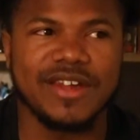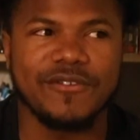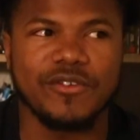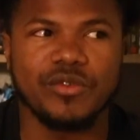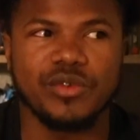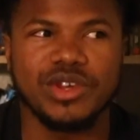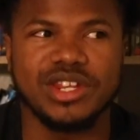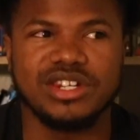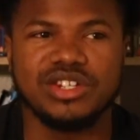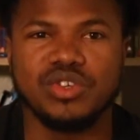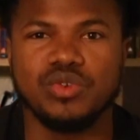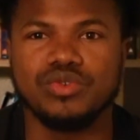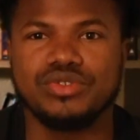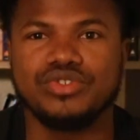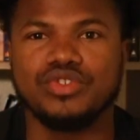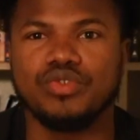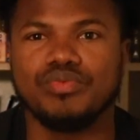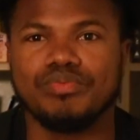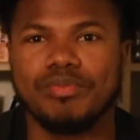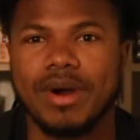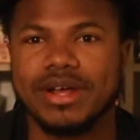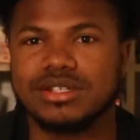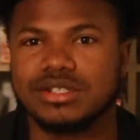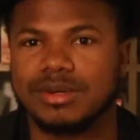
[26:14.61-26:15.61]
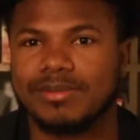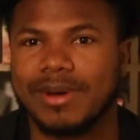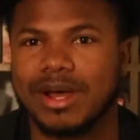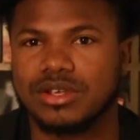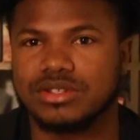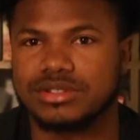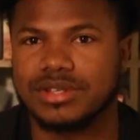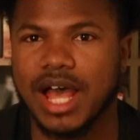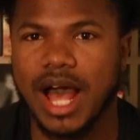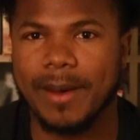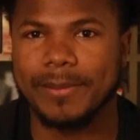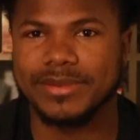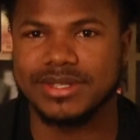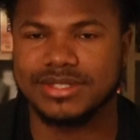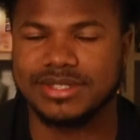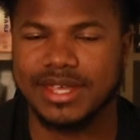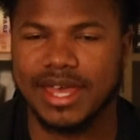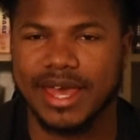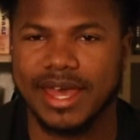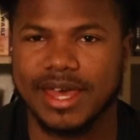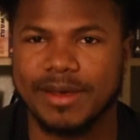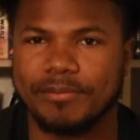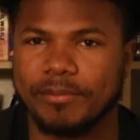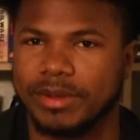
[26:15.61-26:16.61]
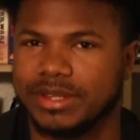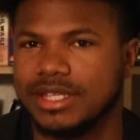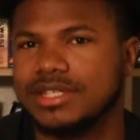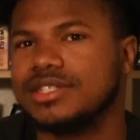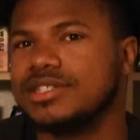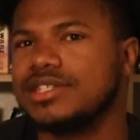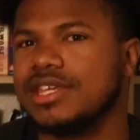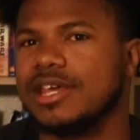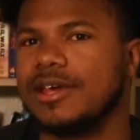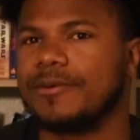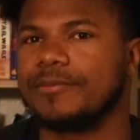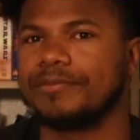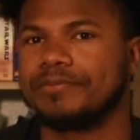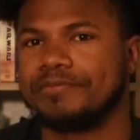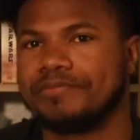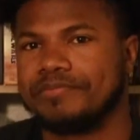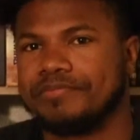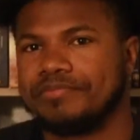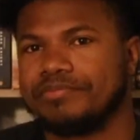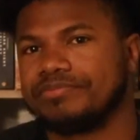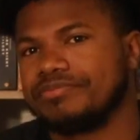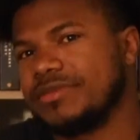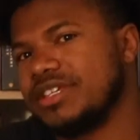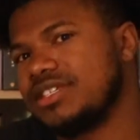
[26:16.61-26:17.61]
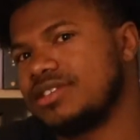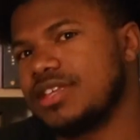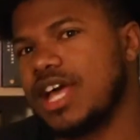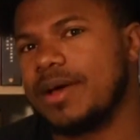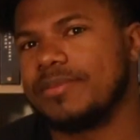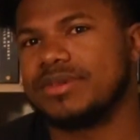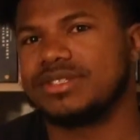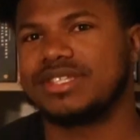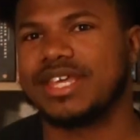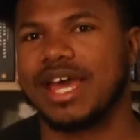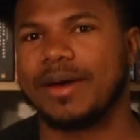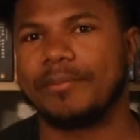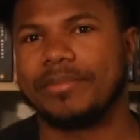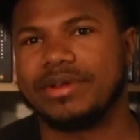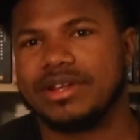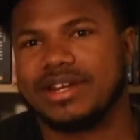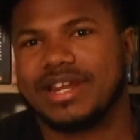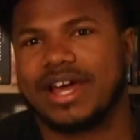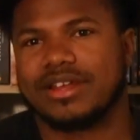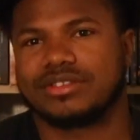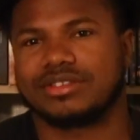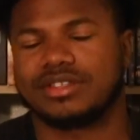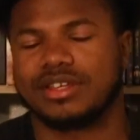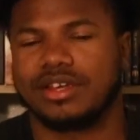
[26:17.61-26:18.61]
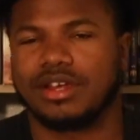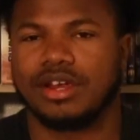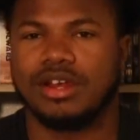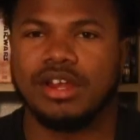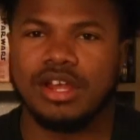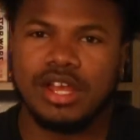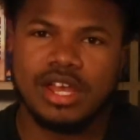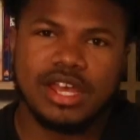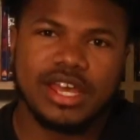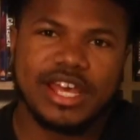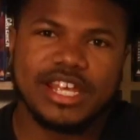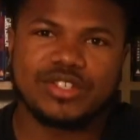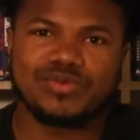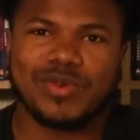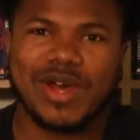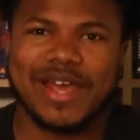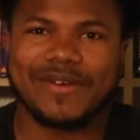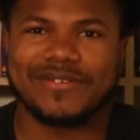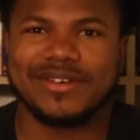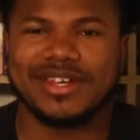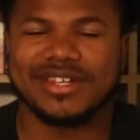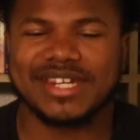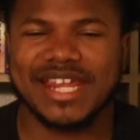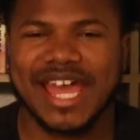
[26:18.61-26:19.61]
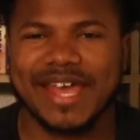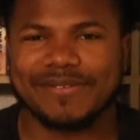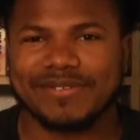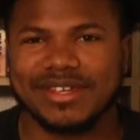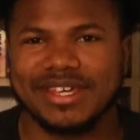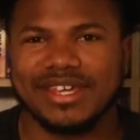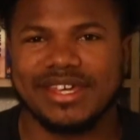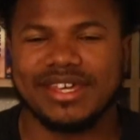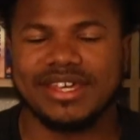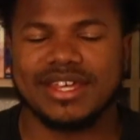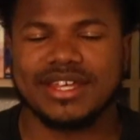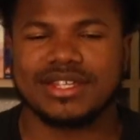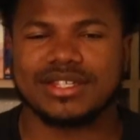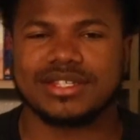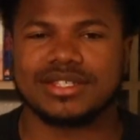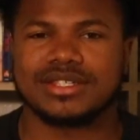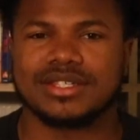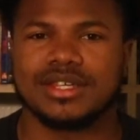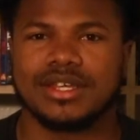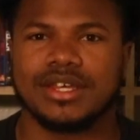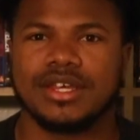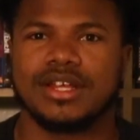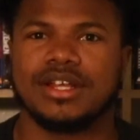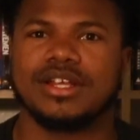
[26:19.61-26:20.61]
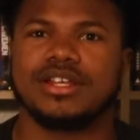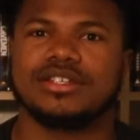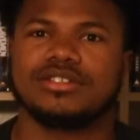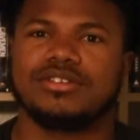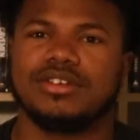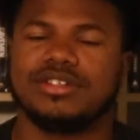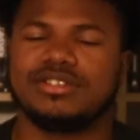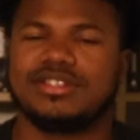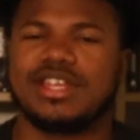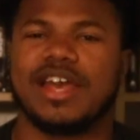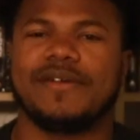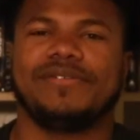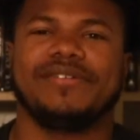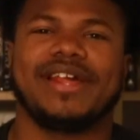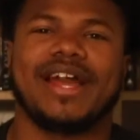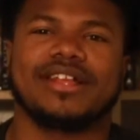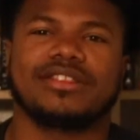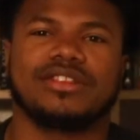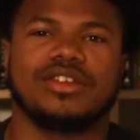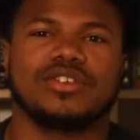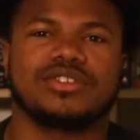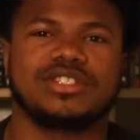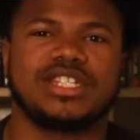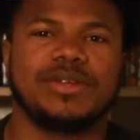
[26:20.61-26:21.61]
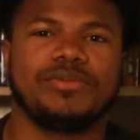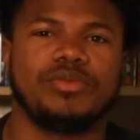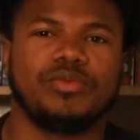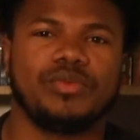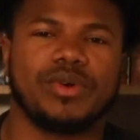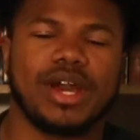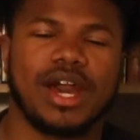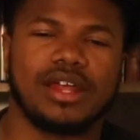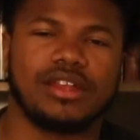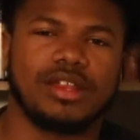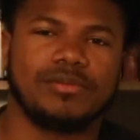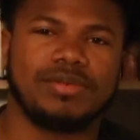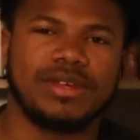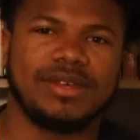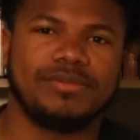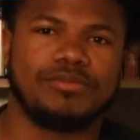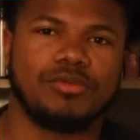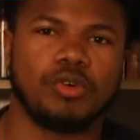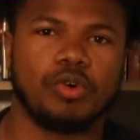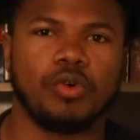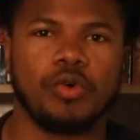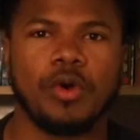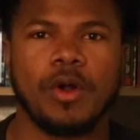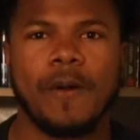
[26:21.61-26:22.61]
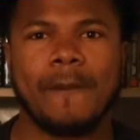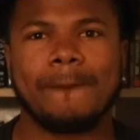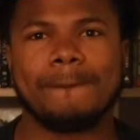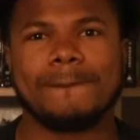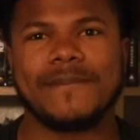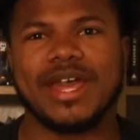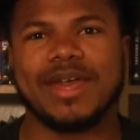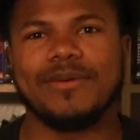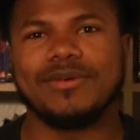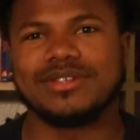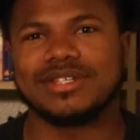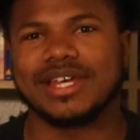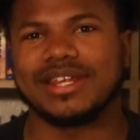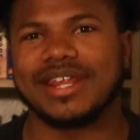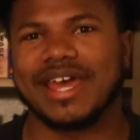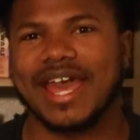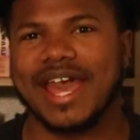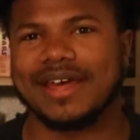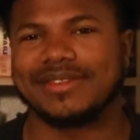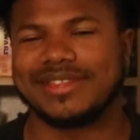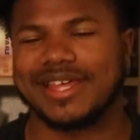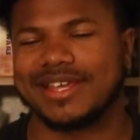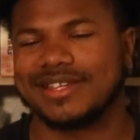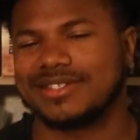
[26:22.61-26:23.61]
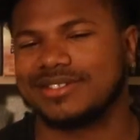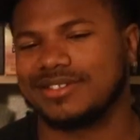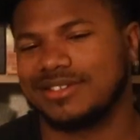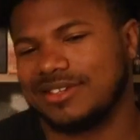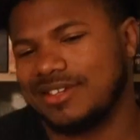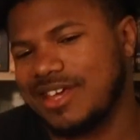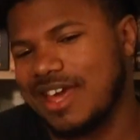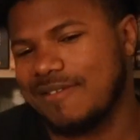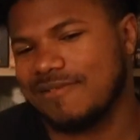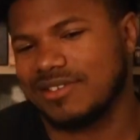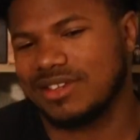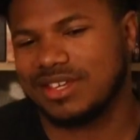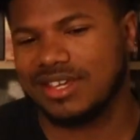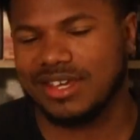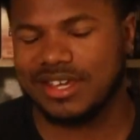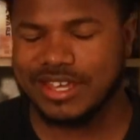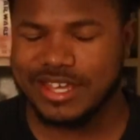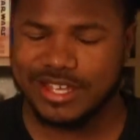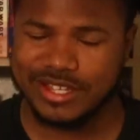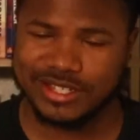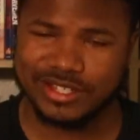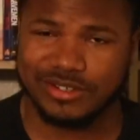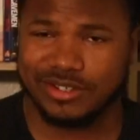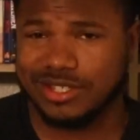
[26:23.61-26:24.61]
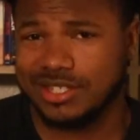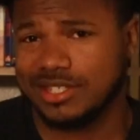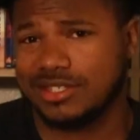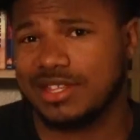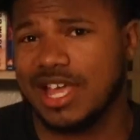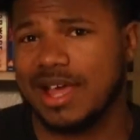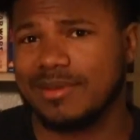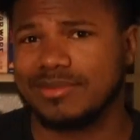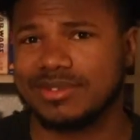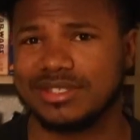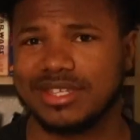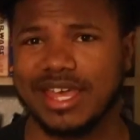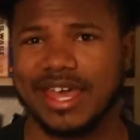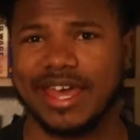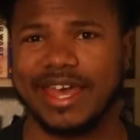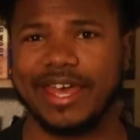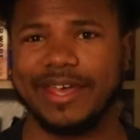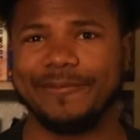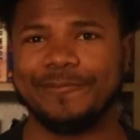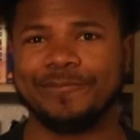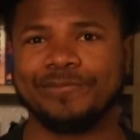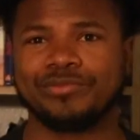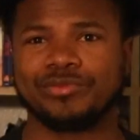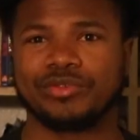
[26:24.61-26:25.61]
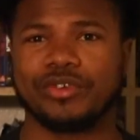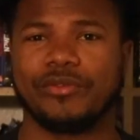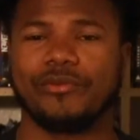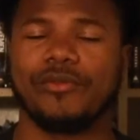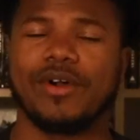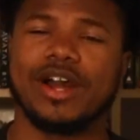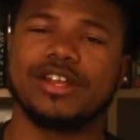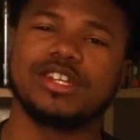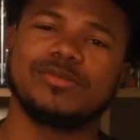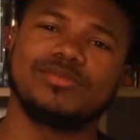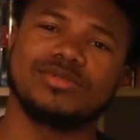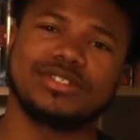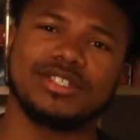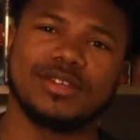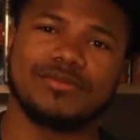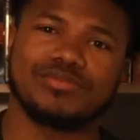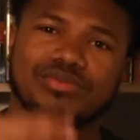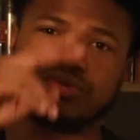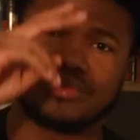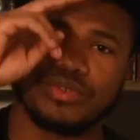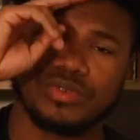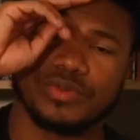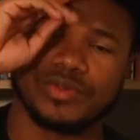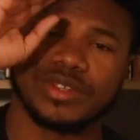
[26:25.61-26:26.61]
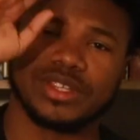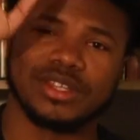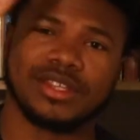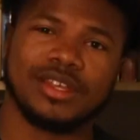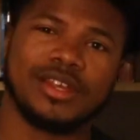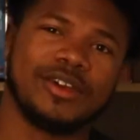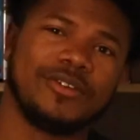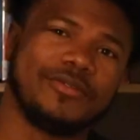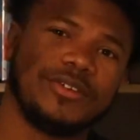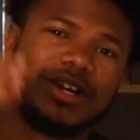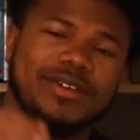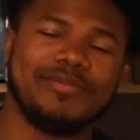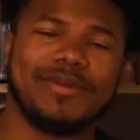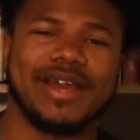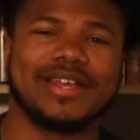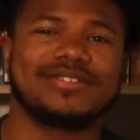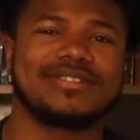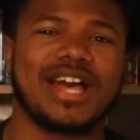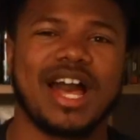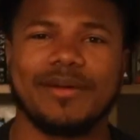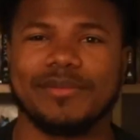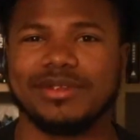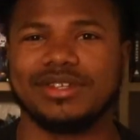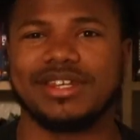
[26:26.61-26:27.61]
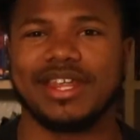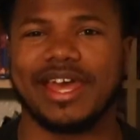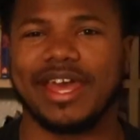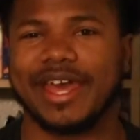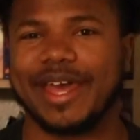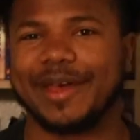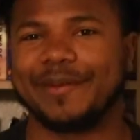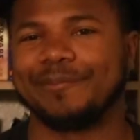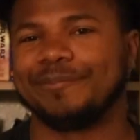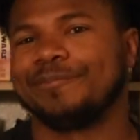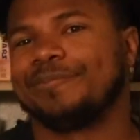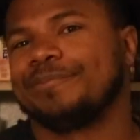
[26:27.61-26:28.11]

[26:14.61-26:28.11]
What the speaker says: really knew too much about Tommy's dad. But this is him. This is Tommy's dad. I'm putting it out there. His wife couldn't have kids, so he's definitely out there sleeping with other people, maybe trying to have a kid. So this is Tommy's dad. 100% proven. We met Tommy's dad.